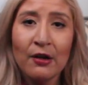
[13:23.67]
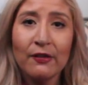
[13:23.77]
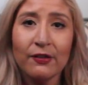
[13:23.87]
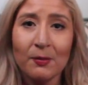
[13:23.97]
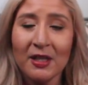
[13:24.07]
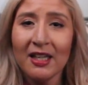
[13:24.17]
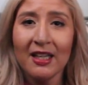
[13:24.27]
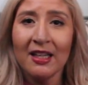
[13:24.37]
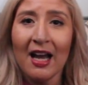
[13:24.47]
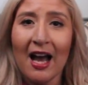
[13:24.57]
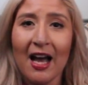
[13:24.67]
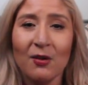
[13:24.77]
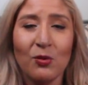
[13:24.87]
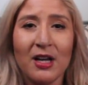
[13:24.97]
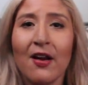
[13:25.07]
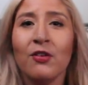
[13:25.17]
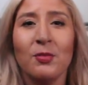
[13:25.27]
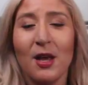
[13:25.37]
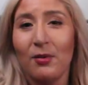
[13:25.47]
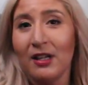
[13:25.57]
For me, I would never
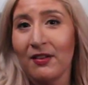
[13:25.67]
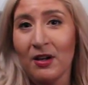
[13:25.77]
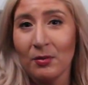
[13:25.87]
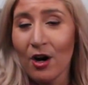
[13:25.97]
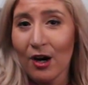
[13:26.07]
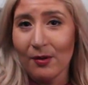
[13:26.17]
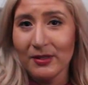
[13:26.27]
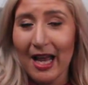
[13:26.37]
be able to give up carbs.